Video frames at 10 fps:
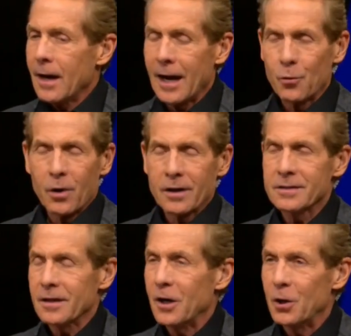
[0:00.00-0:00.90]
I
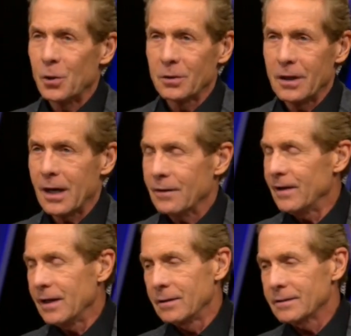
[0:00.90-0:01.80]
watched a whole lot
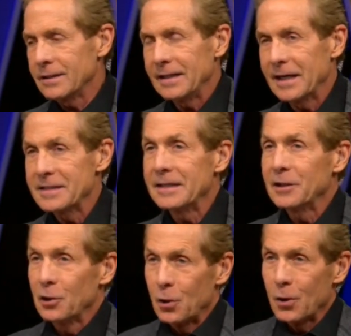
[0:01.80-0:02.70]
LT, as
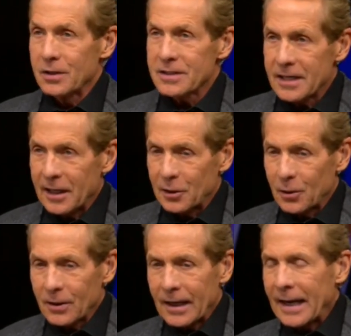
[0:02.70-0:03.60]
in Lawrence Taylor,